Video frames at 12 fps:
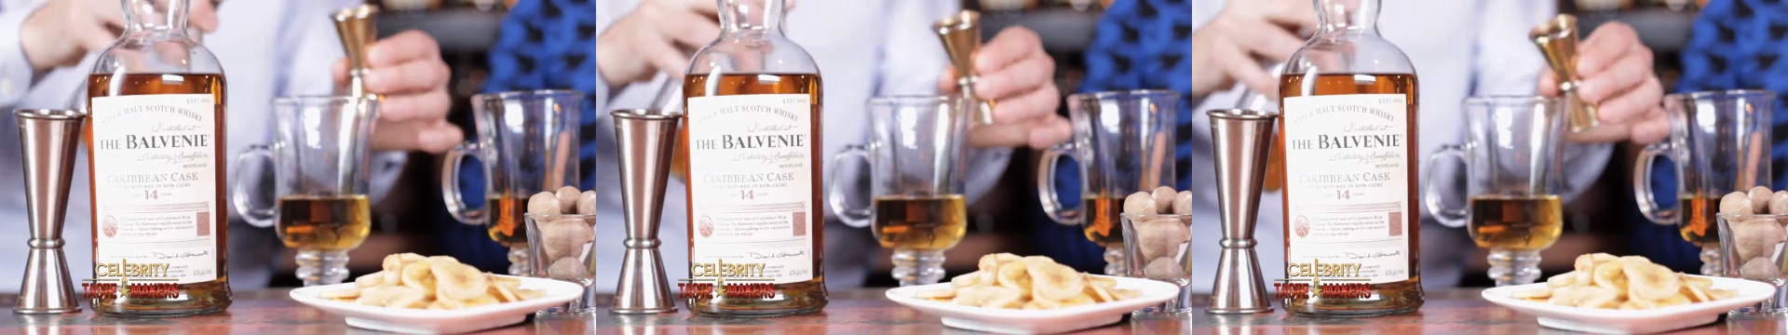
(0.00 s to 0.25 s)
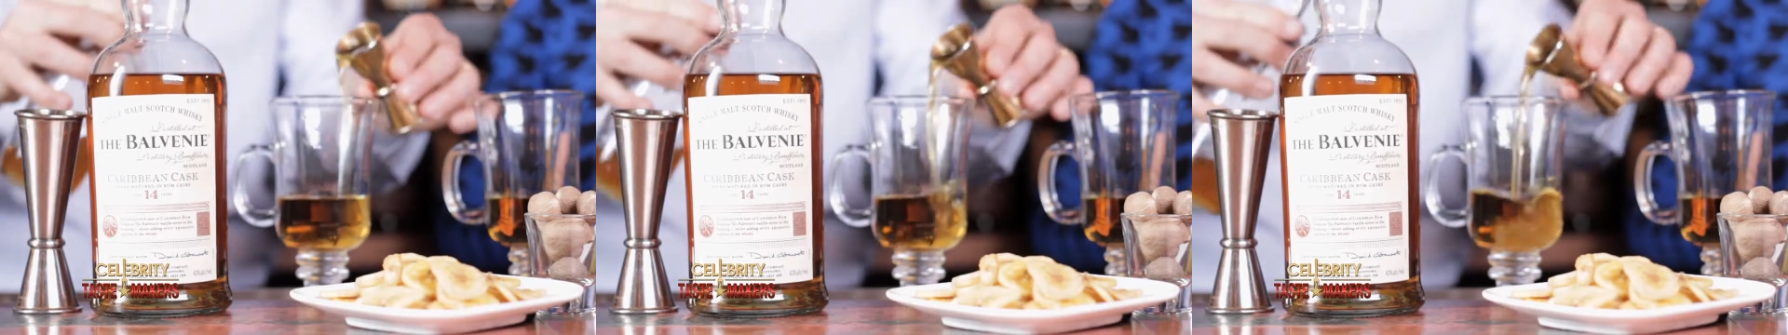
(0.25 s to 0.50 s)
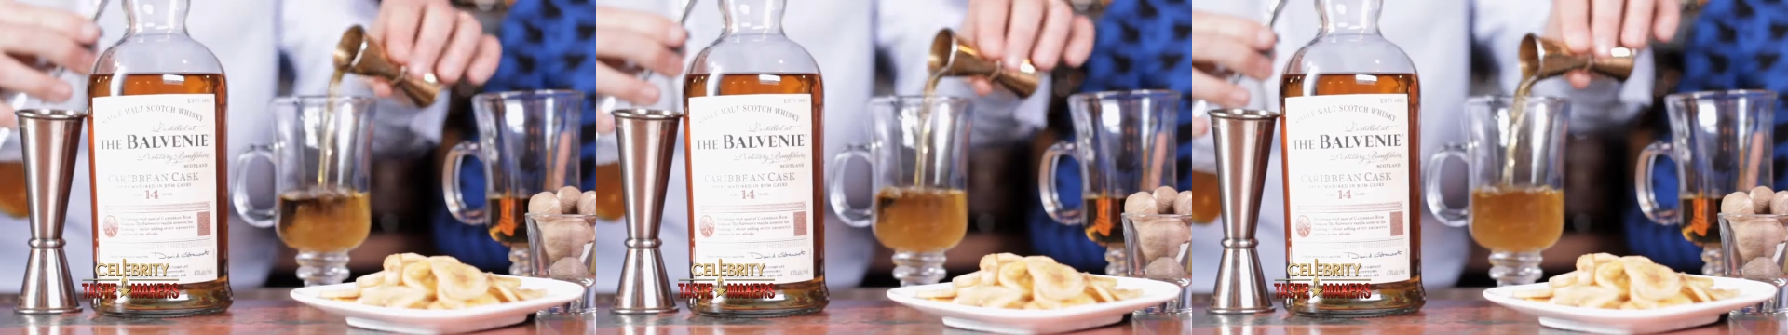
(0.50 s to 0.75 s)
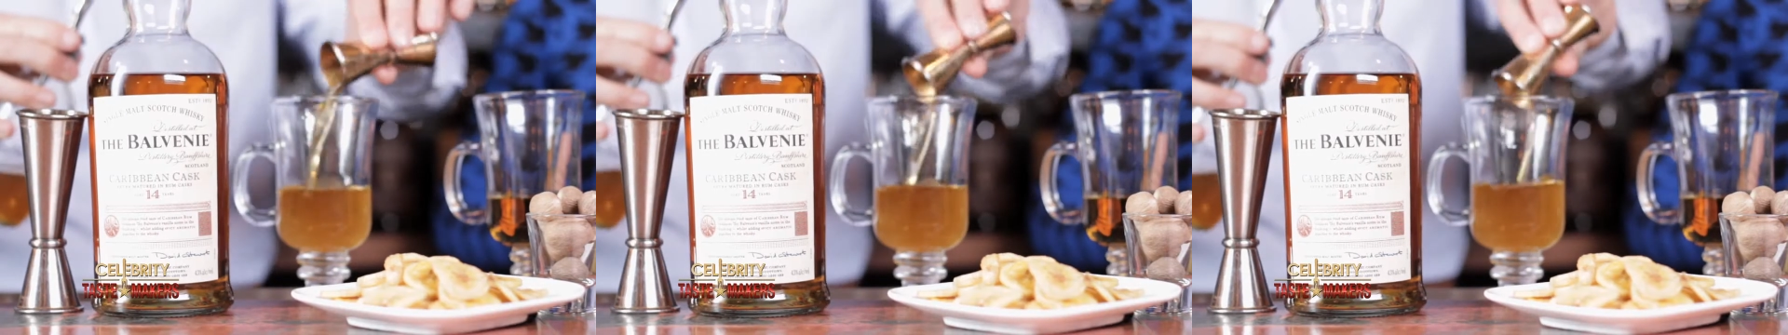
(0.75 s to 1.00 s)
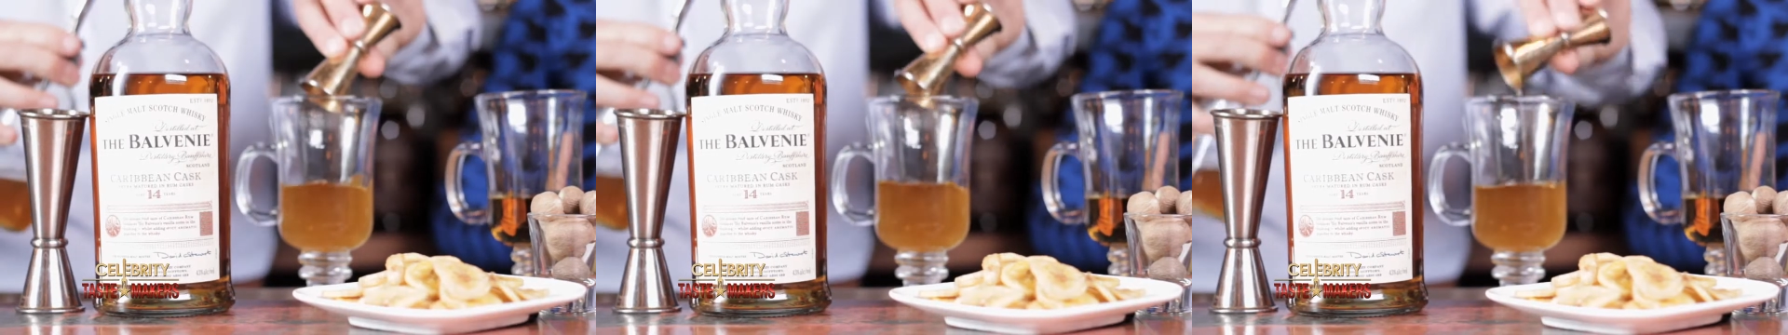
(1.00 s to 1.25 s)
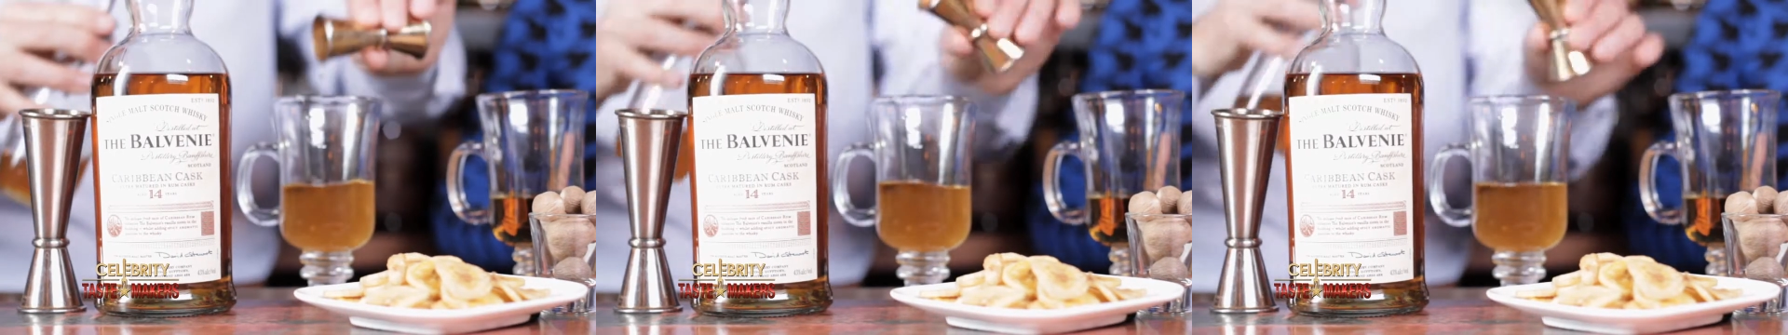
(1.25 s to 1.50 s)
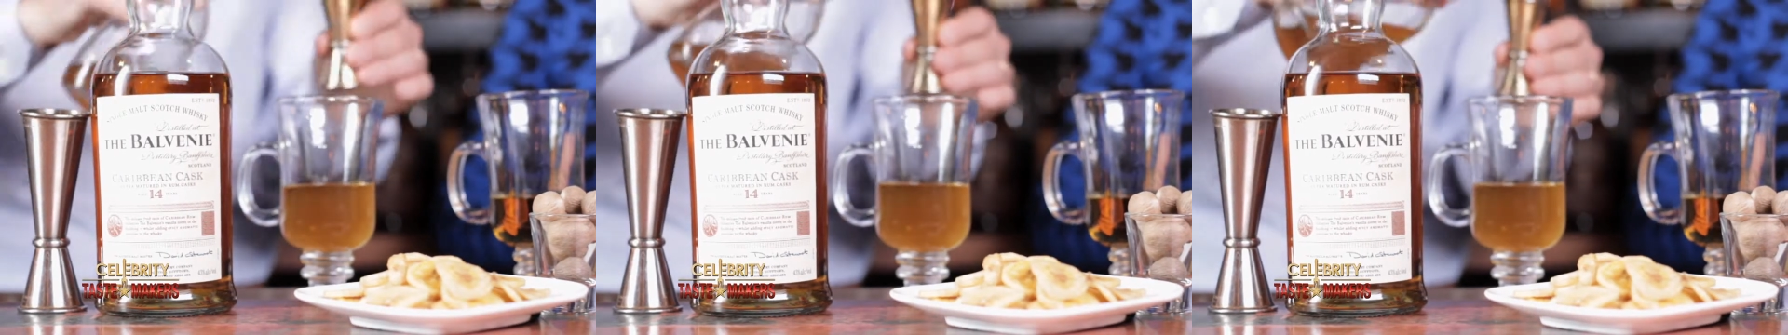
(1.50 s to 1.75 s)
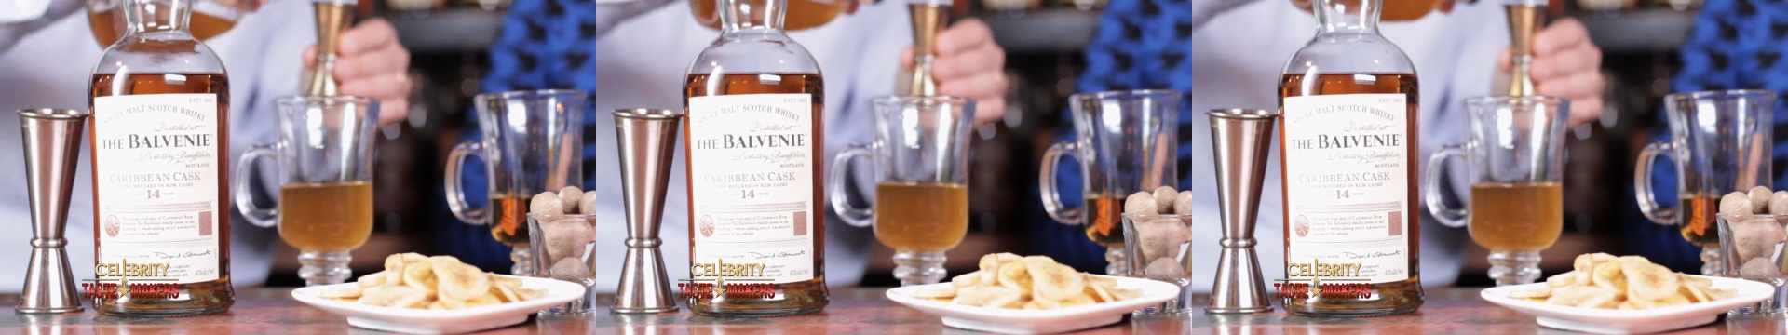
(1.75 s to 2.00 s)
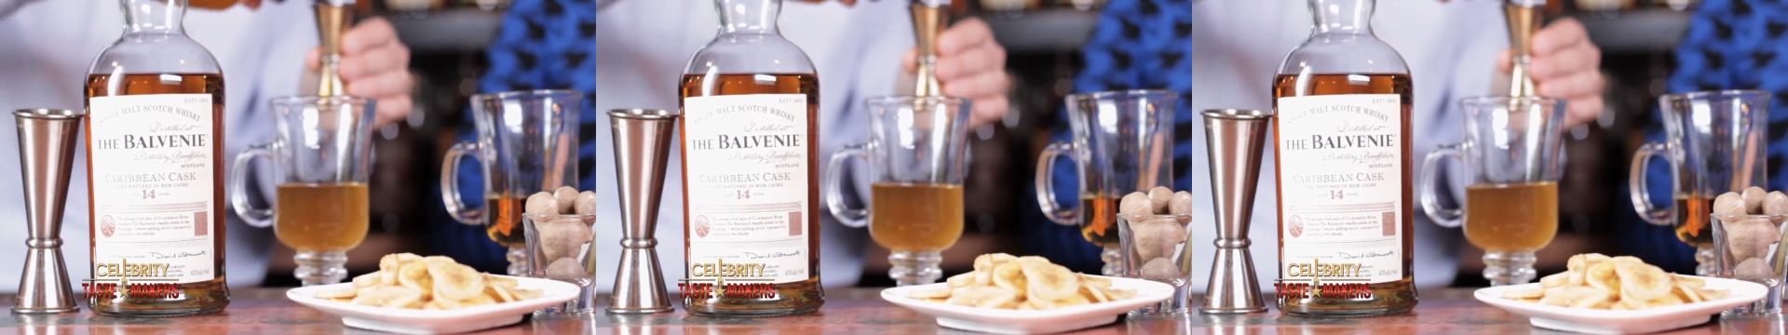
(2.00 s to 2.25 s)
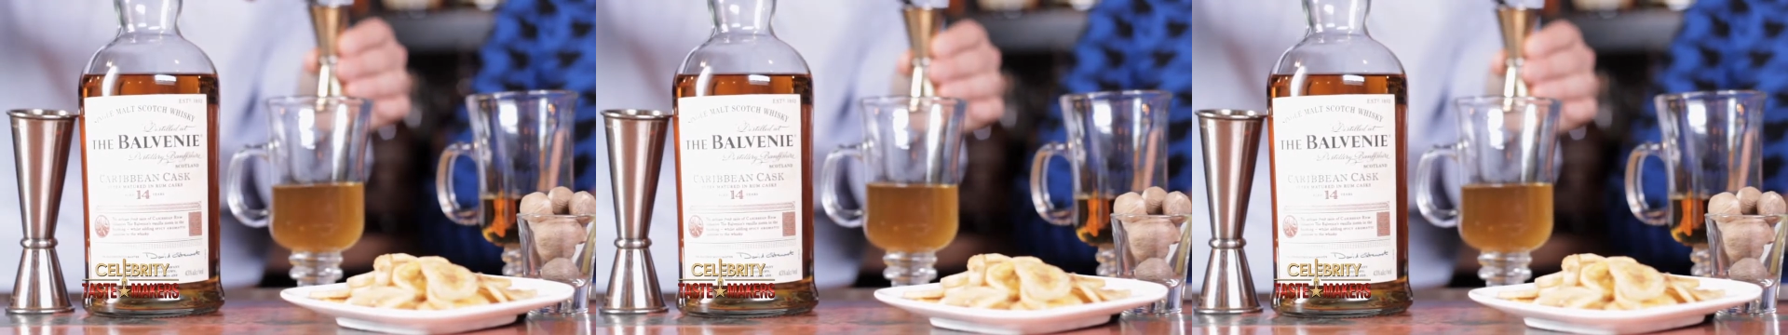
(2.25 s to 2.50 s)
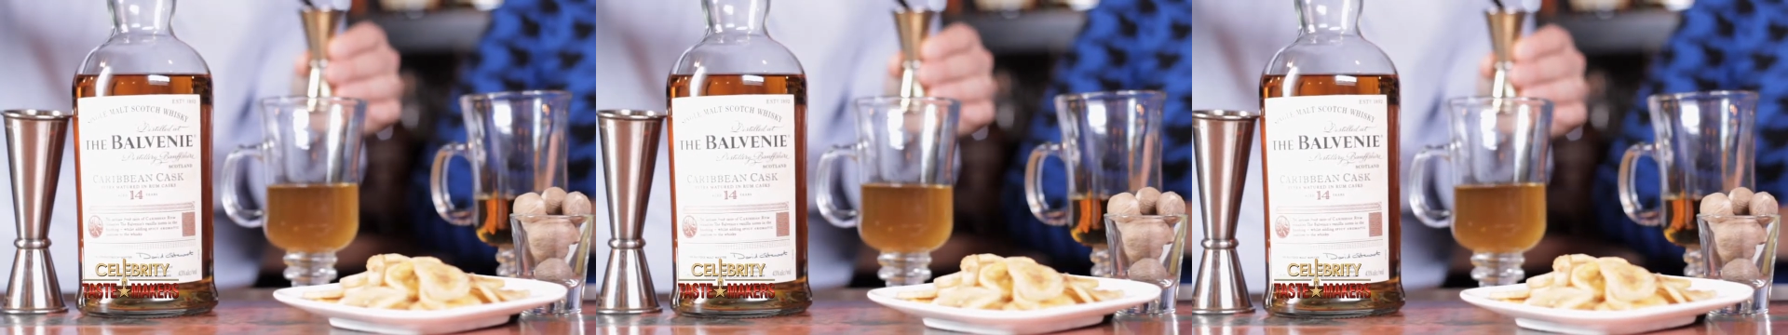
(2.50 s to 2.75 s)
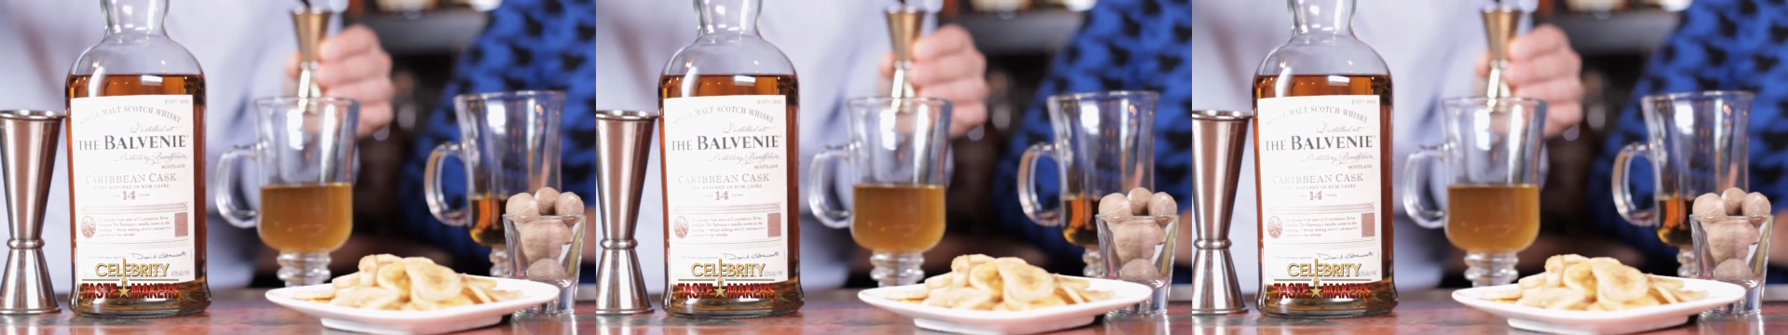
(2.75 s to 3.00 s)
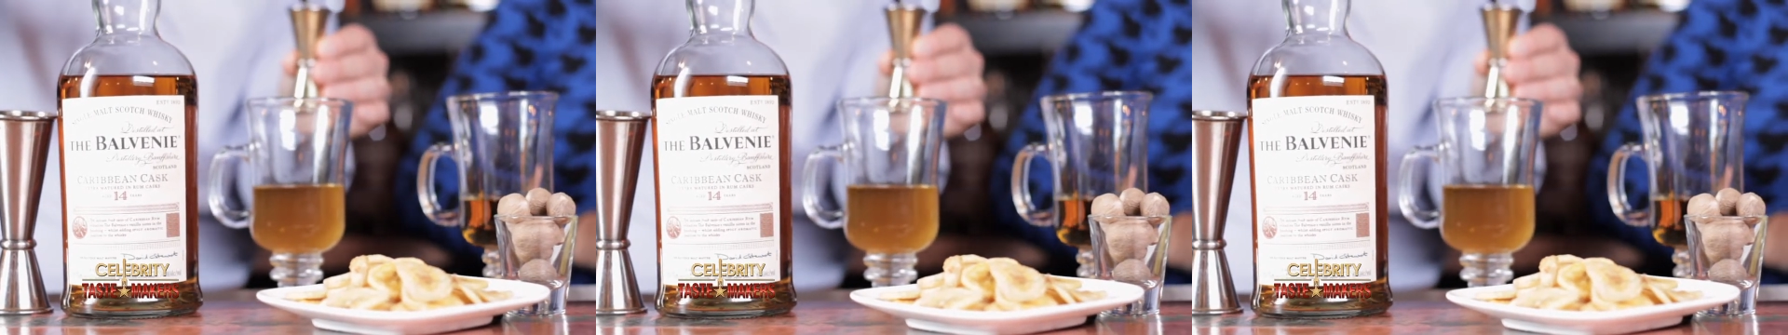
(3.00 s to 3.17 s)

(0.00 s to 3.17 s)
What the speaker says: No face is visible, so there are no lips to read.